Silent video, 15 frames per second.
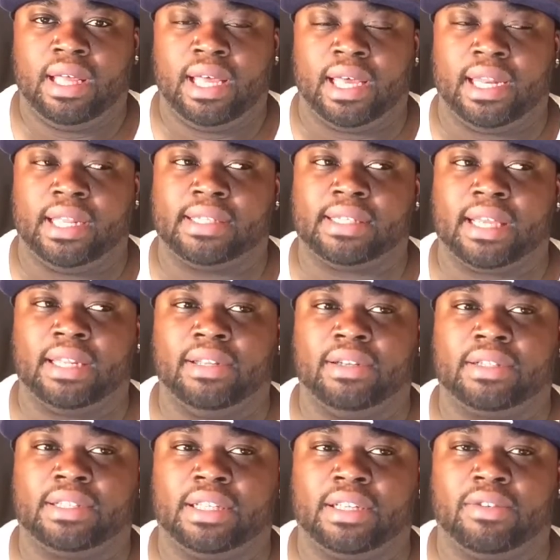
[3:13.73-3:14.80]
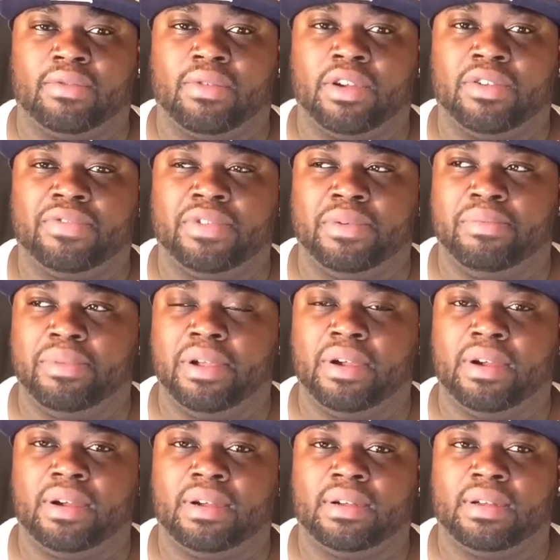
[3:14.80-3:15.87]
And as I looked in the rearview
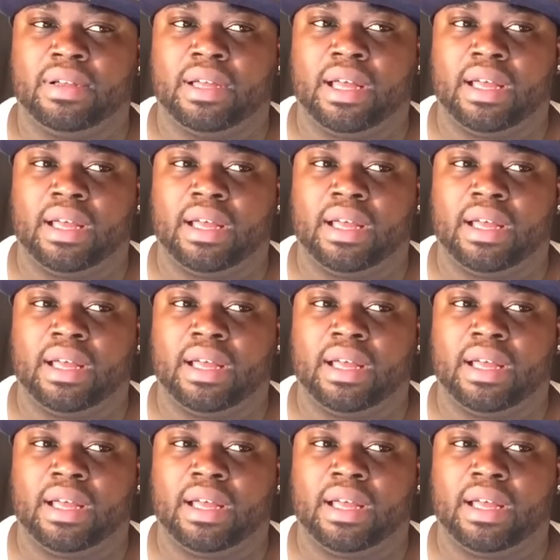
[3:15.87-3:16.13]
mirror,